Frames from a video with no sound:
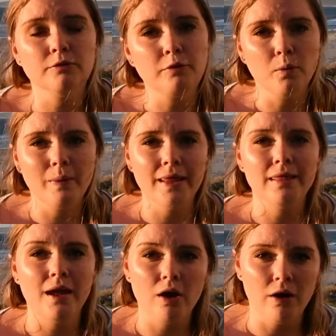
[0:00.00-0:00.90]
for when
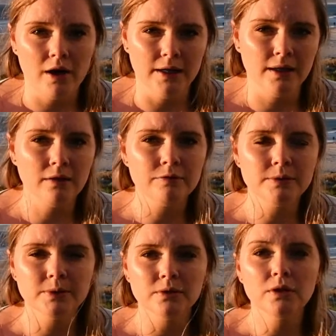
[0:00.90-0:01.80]
they are
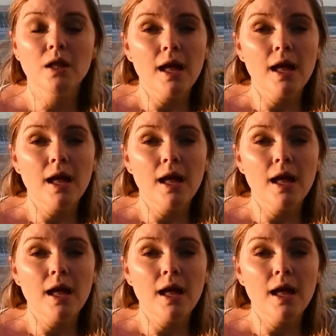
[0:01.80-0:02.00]
uncomfortable,